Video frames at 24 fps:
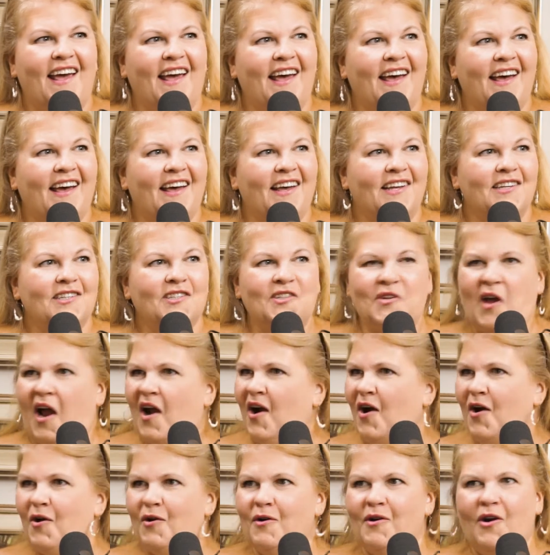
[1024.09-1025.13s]
And
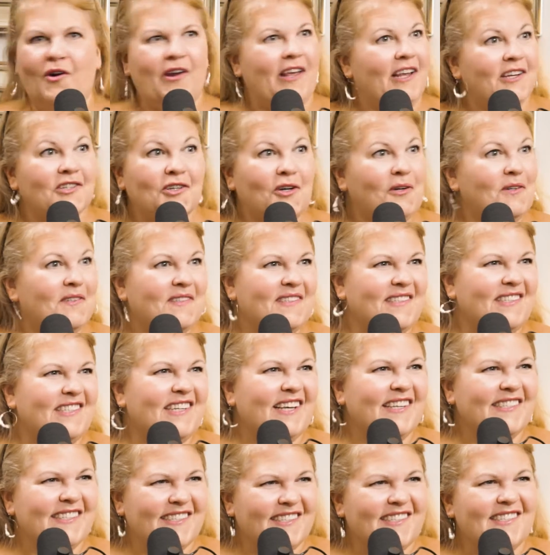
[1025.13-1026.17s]
our interns
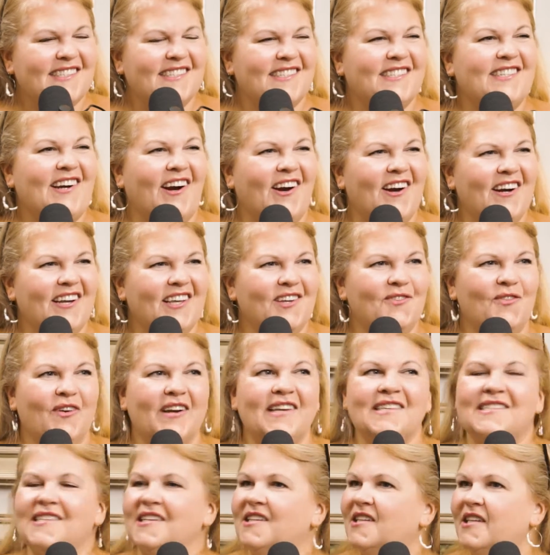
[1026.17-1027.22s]
just started
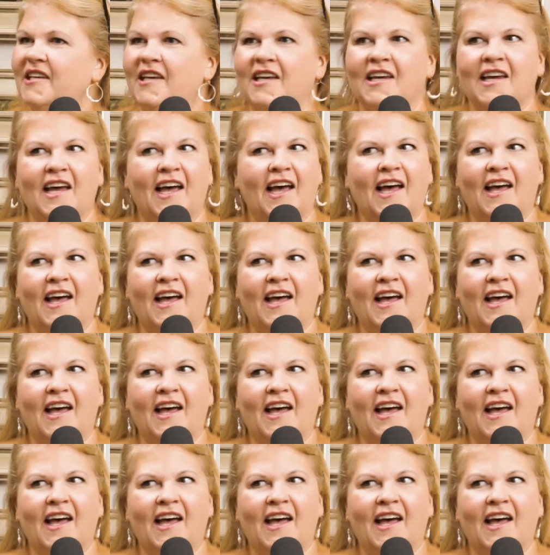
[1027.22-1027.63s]
recently,